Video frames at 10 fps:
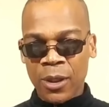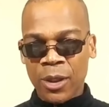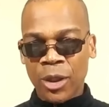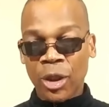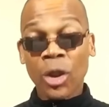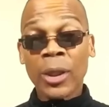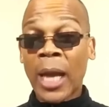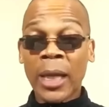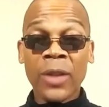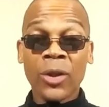you're
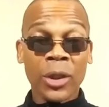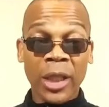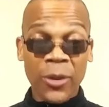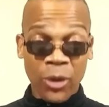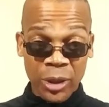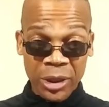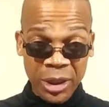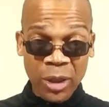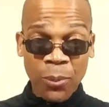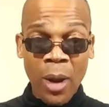either going to
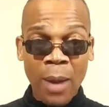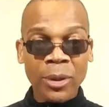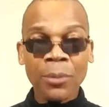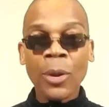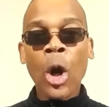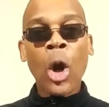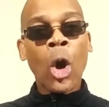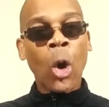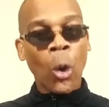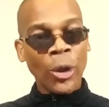see a problem
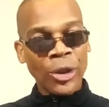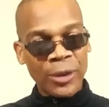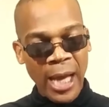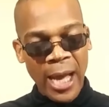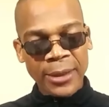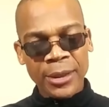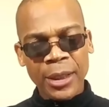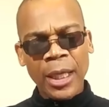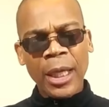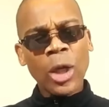or you're not.
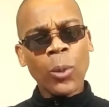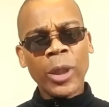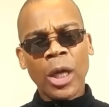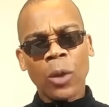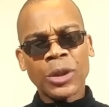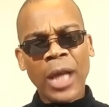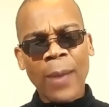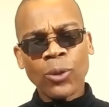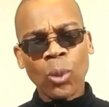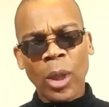Here we go.
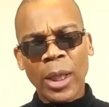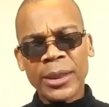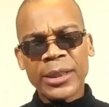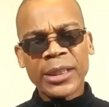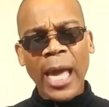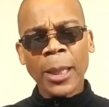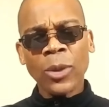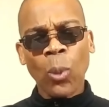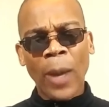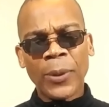Chapter 1, Silent
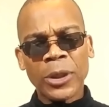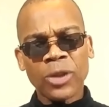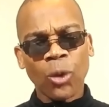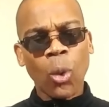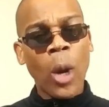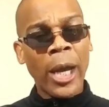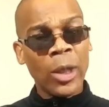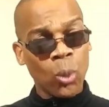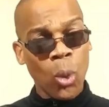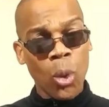Weapons for
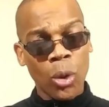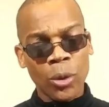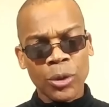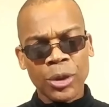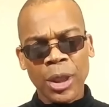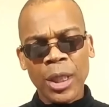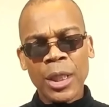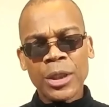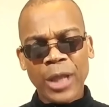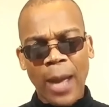Quiet Wars.
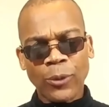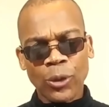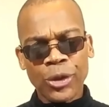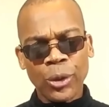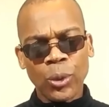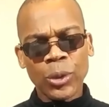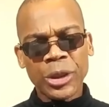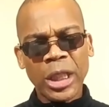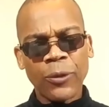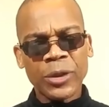Chapter 2,
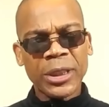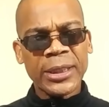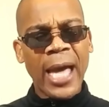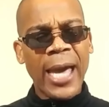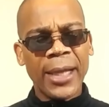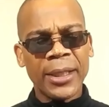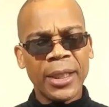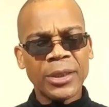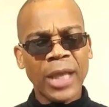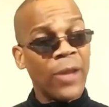Secret
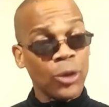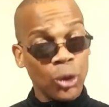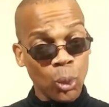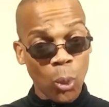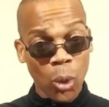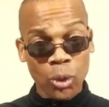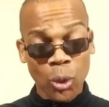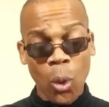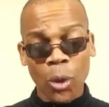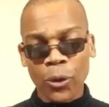Societies and the New World
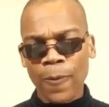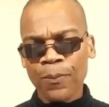Order.